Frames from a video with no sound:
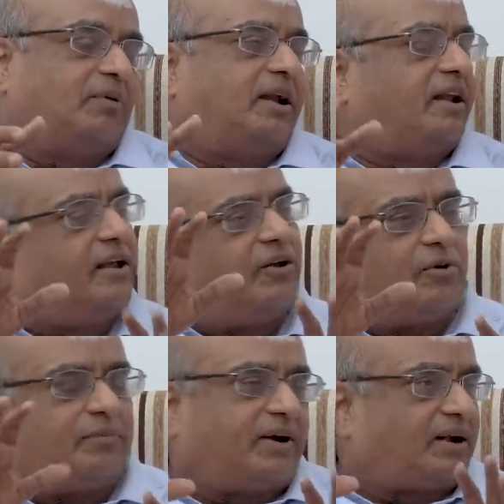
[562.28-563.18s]
But in
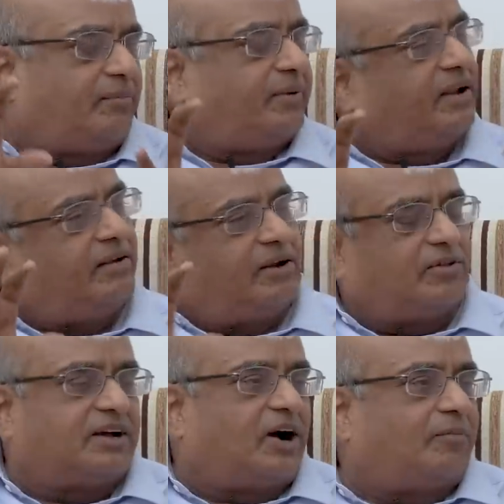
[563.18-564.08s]
Europe, it will be, you
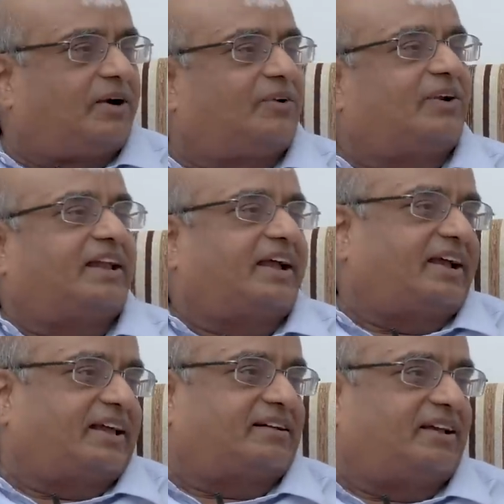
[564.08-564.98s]
know, the government will take care.